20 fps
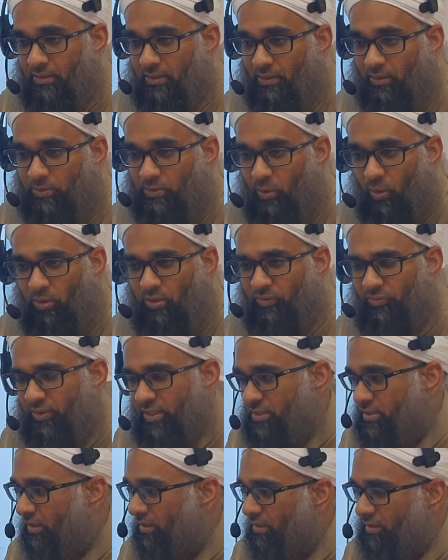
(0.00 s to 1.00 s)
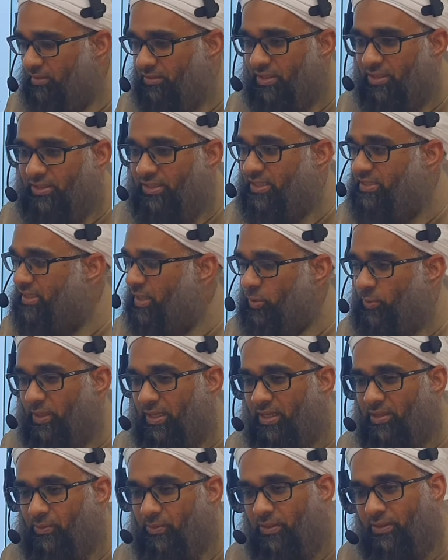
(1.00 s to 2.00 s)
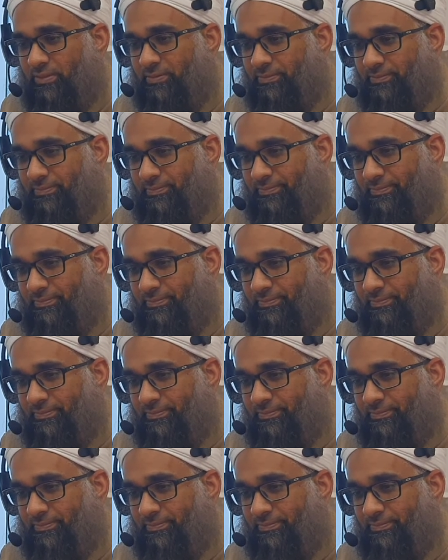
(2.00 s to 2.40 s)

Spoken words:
Because all of these are things that you eat what?